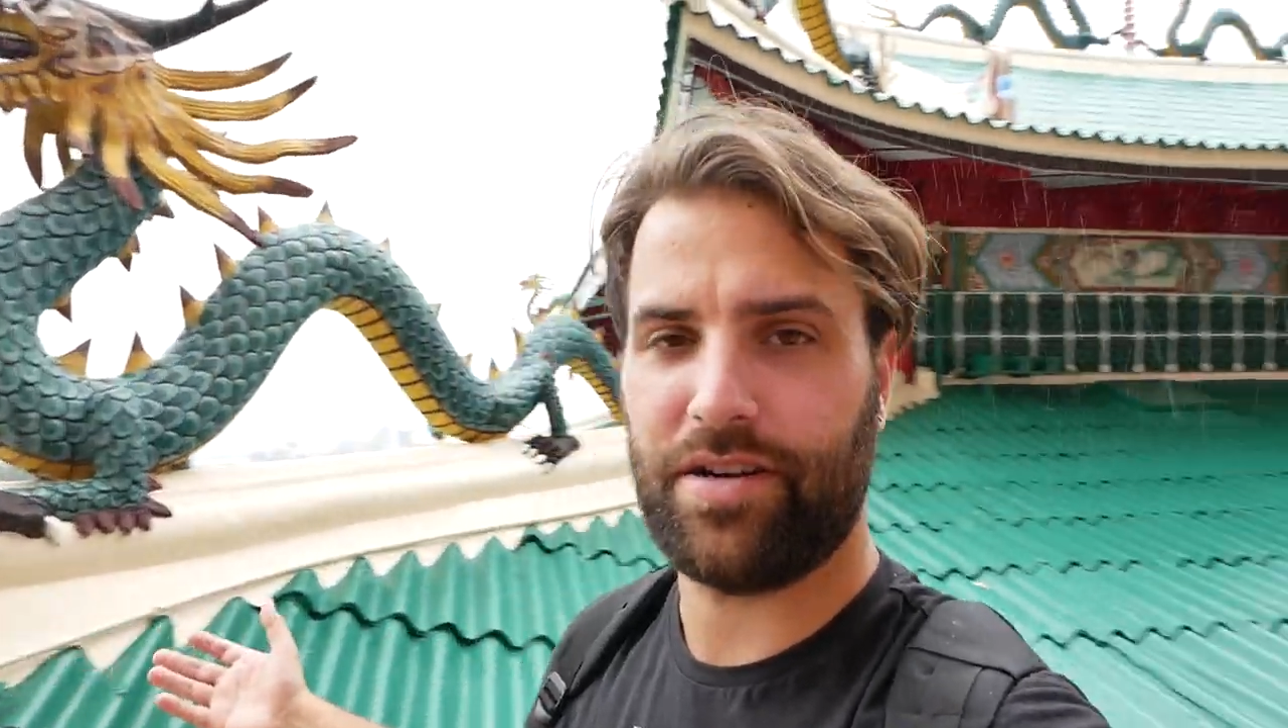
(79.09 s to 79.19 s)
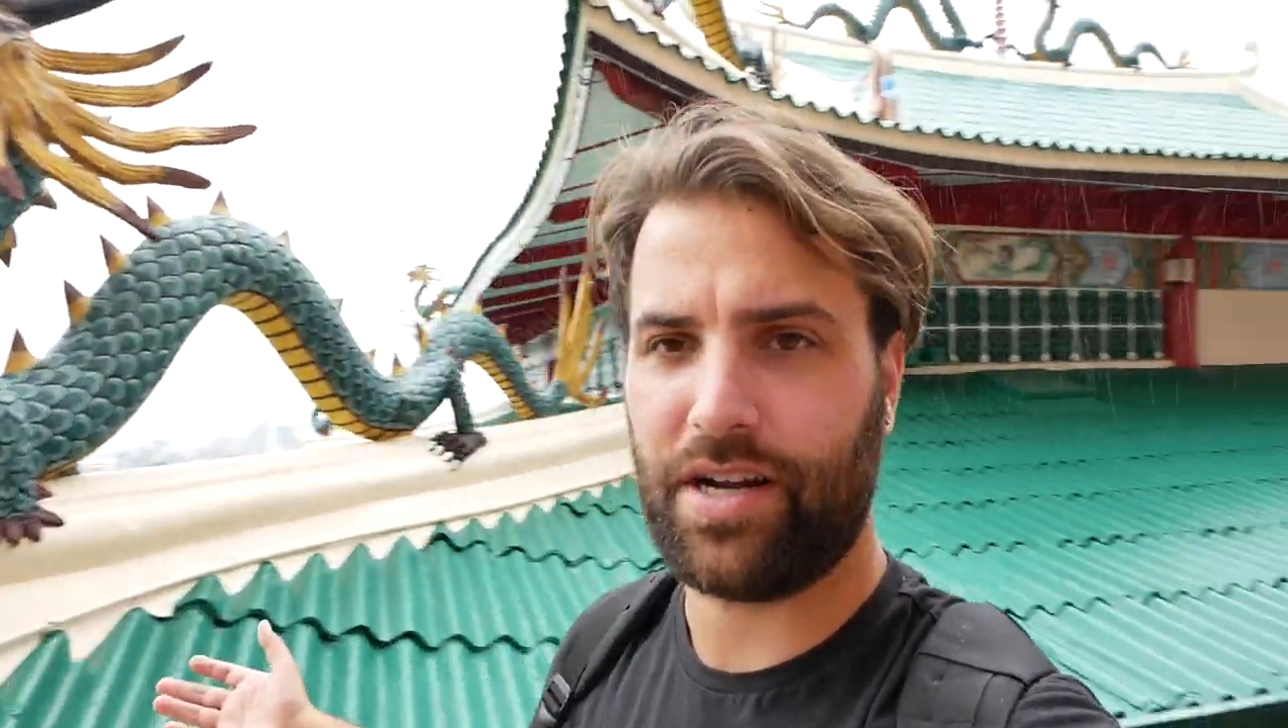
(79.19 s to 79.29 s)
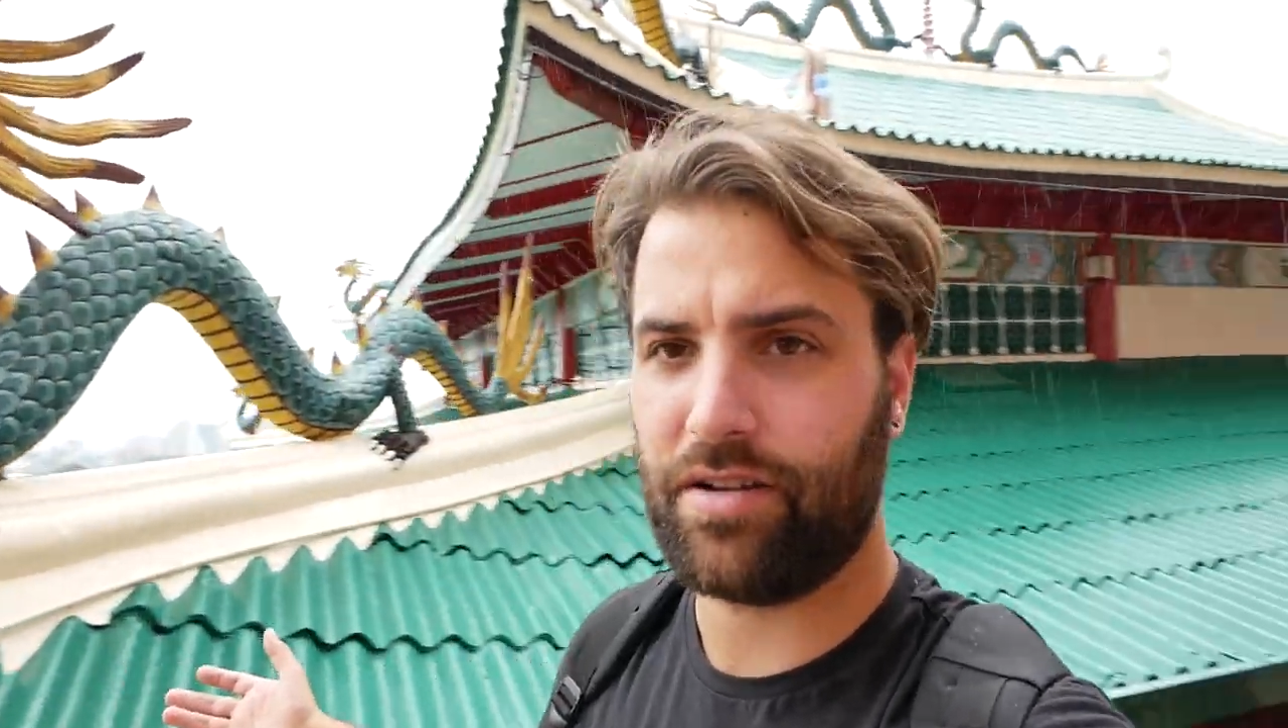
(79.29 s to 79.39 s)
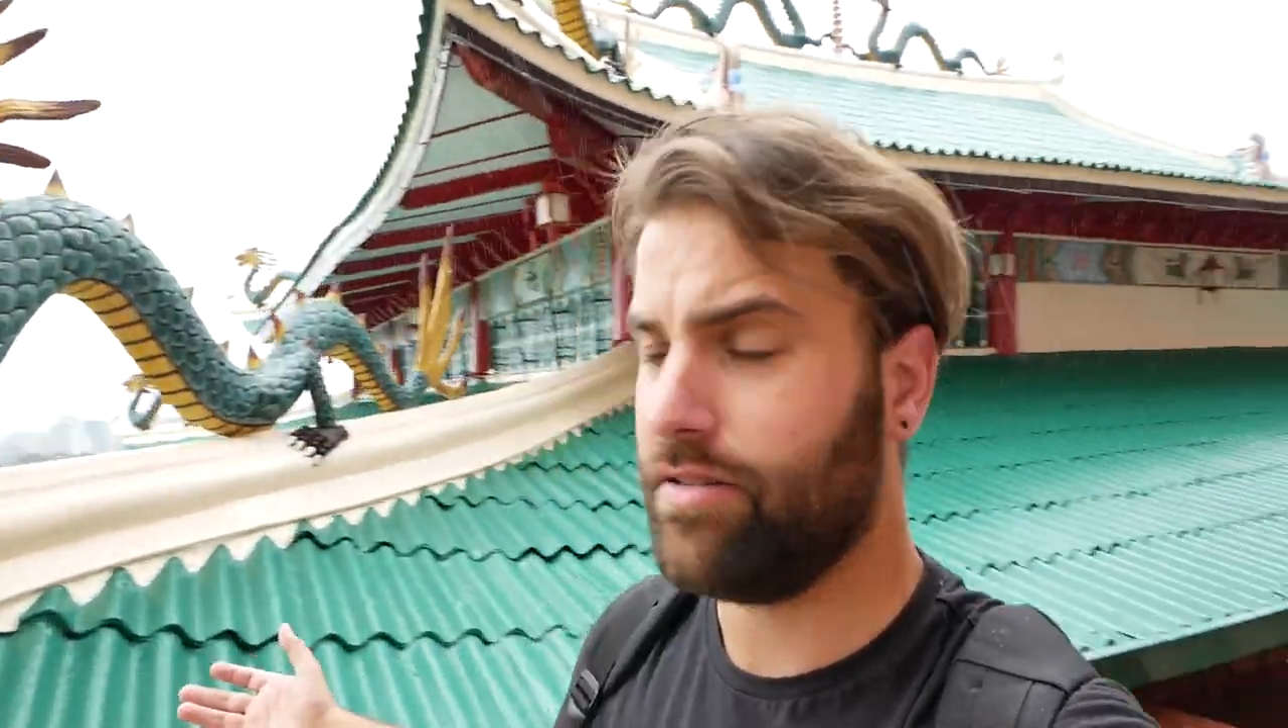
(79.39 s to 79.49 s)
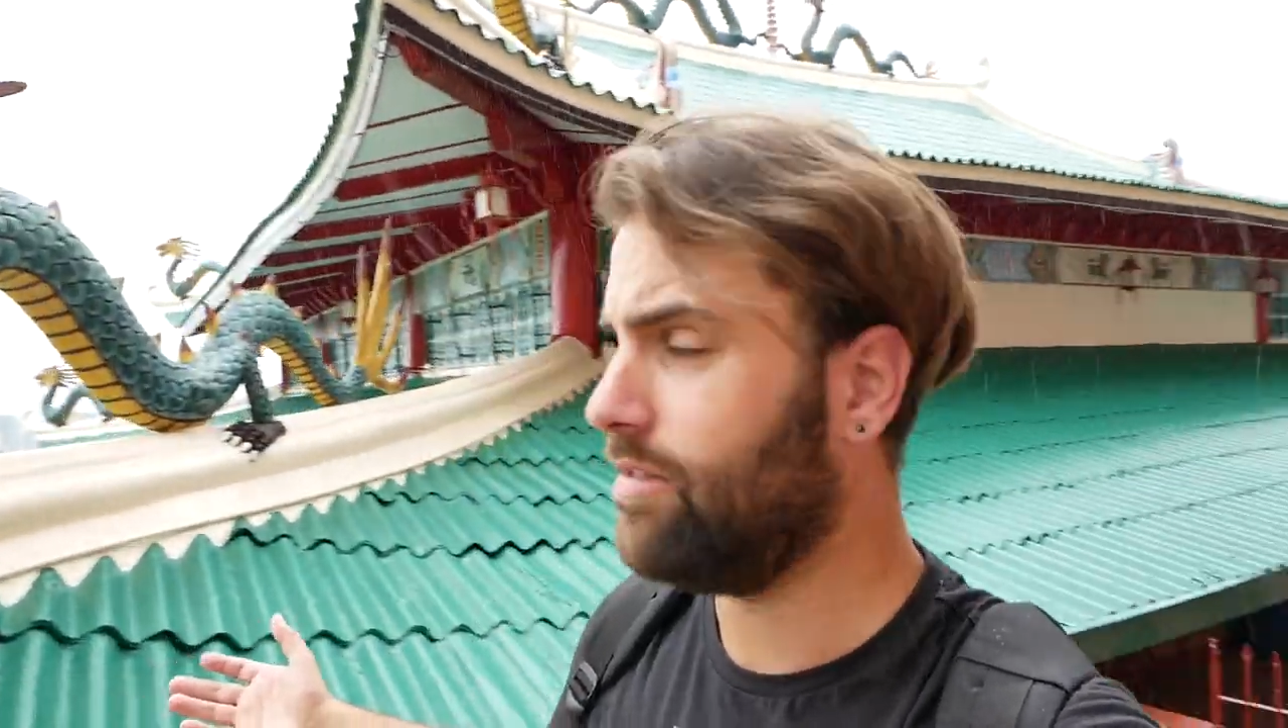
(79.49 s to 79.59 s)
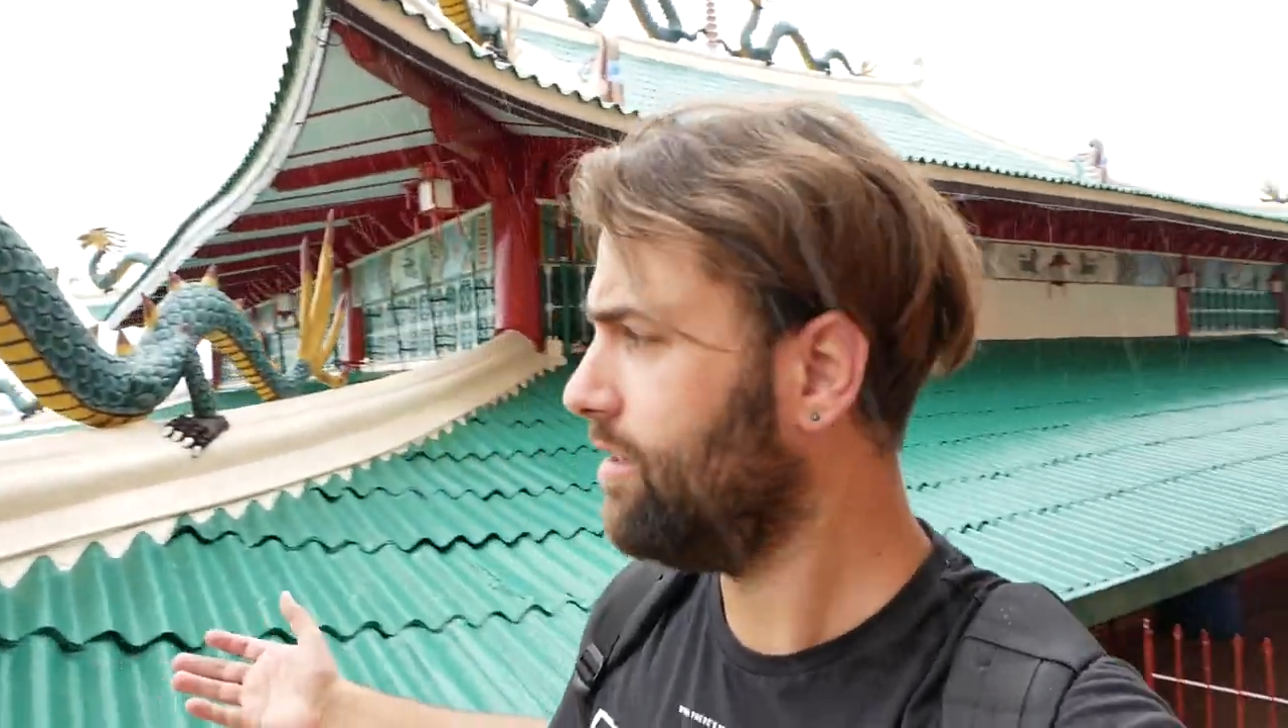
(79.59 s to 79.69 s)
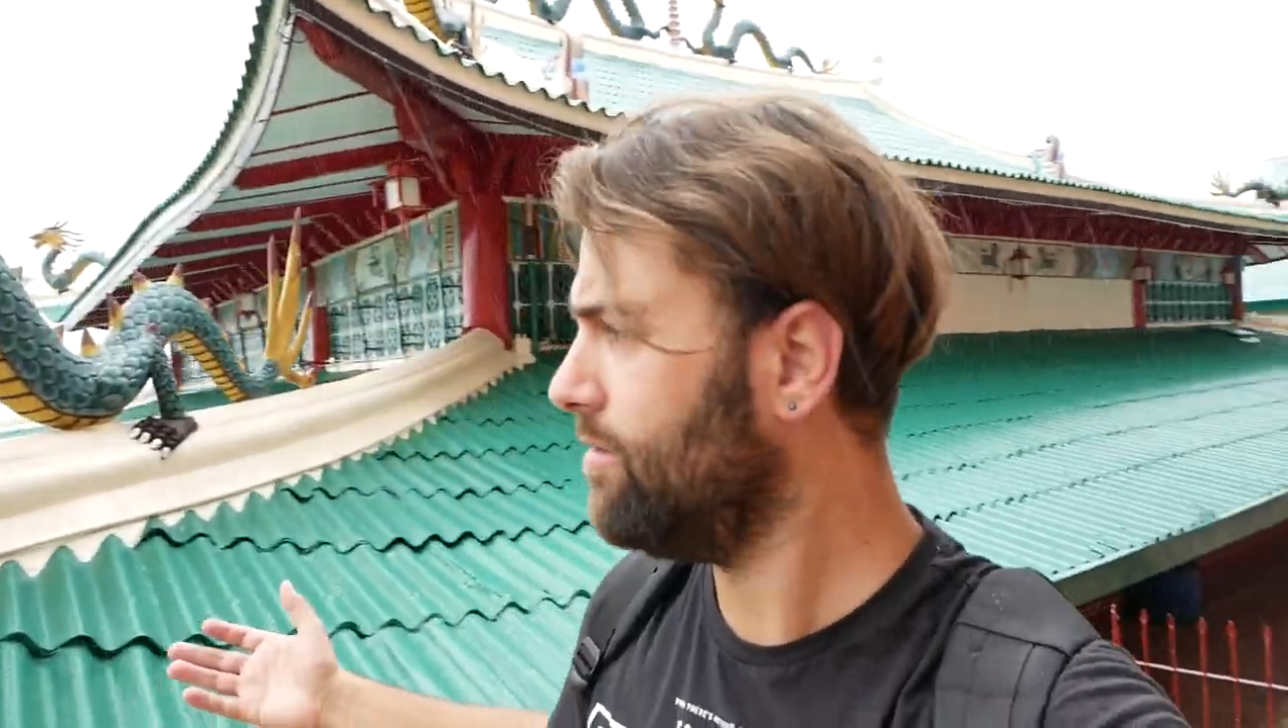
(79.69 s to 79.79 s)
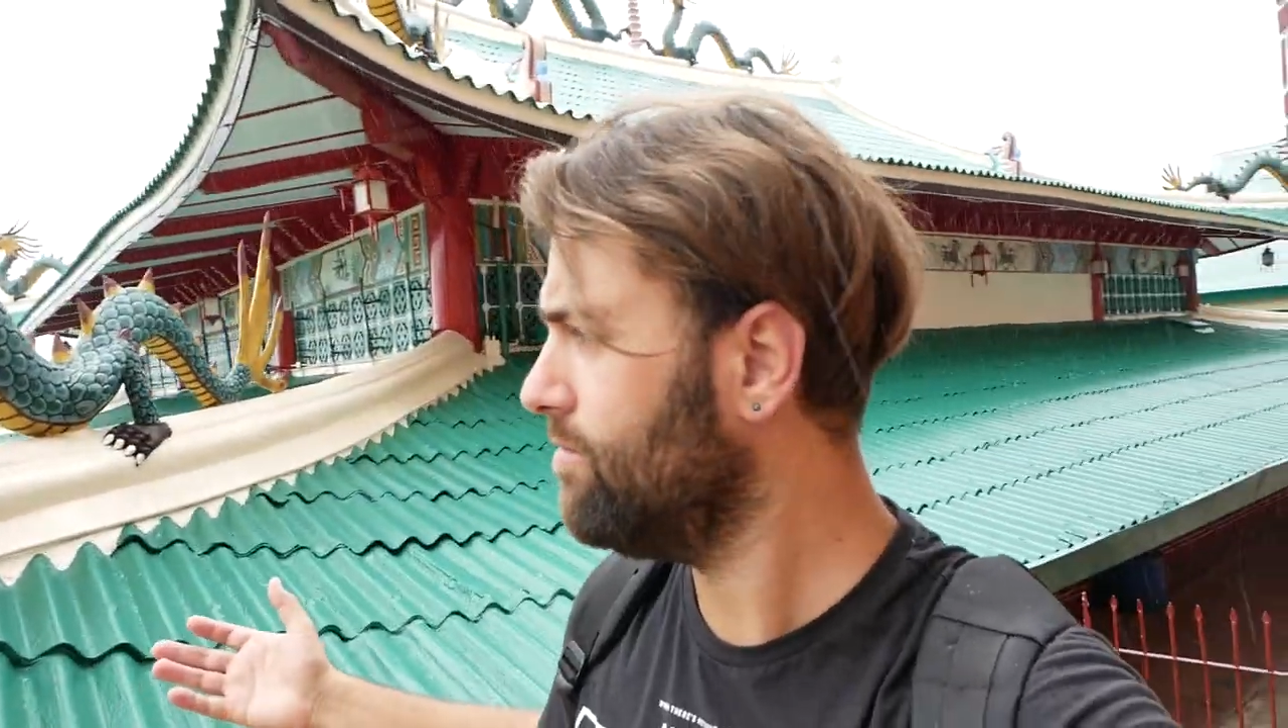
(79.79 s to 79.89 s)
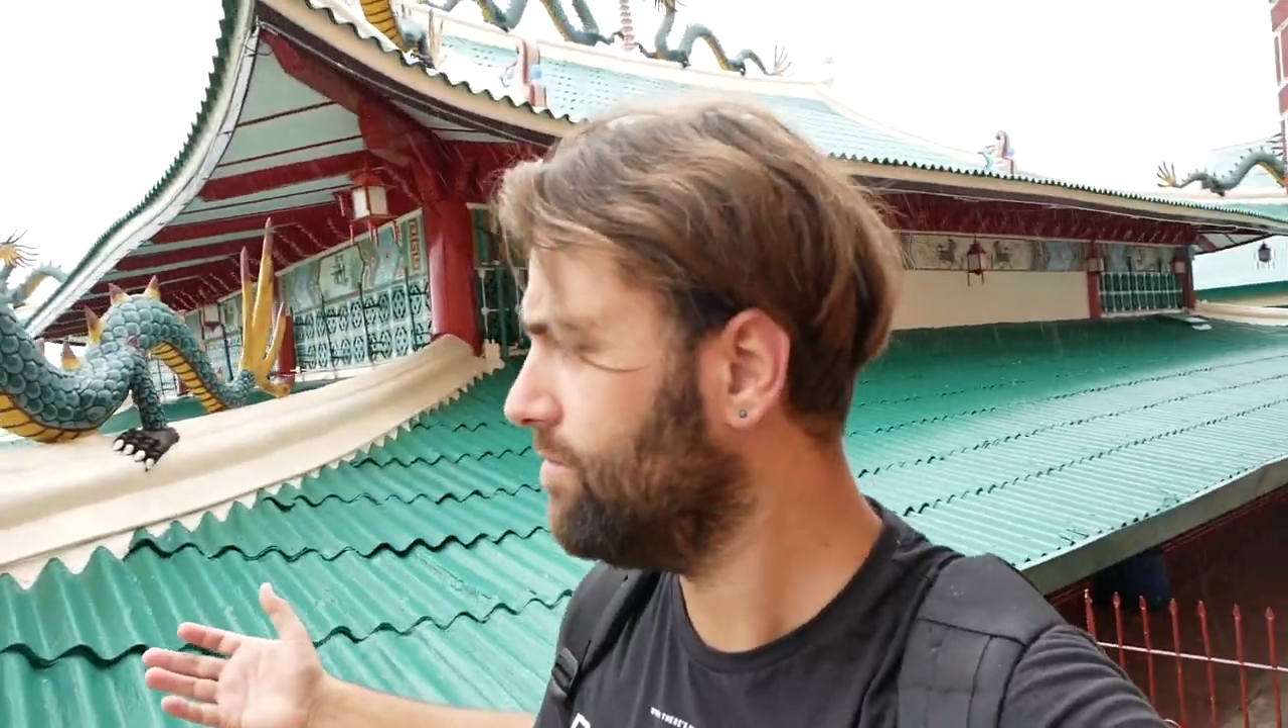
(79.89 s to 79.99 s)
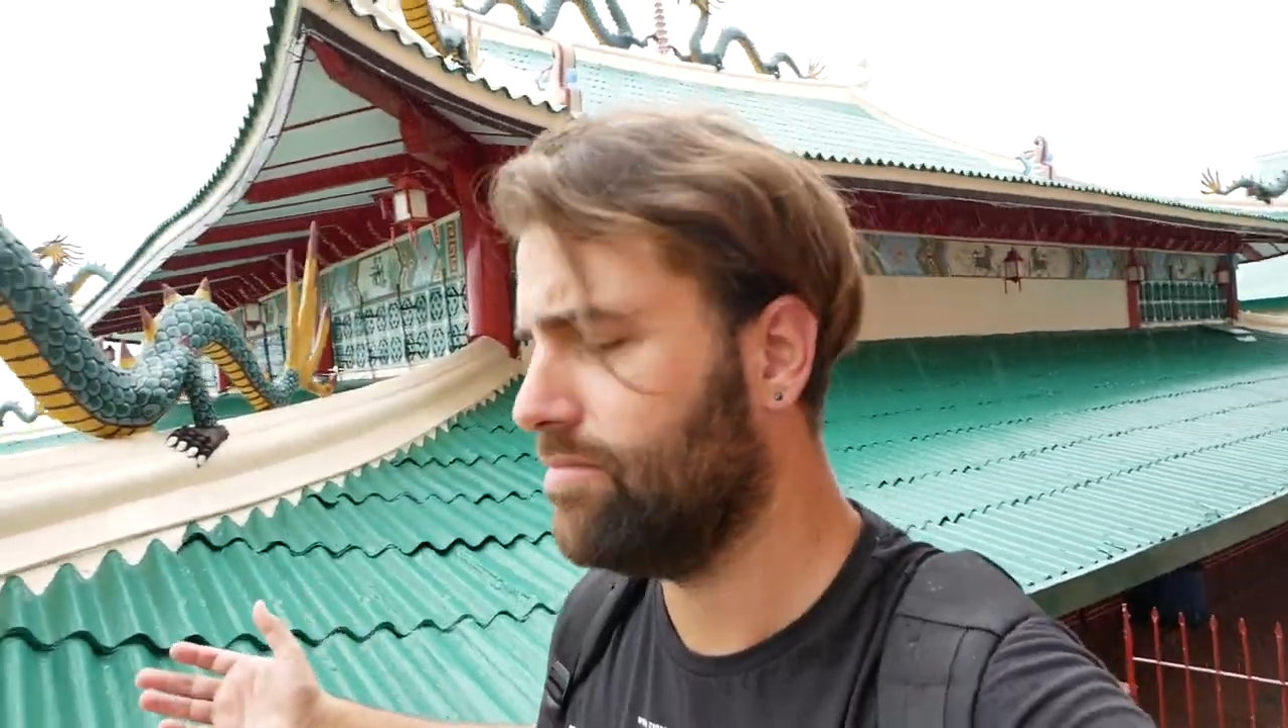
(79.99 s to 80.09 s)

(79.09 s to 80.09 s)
dragons.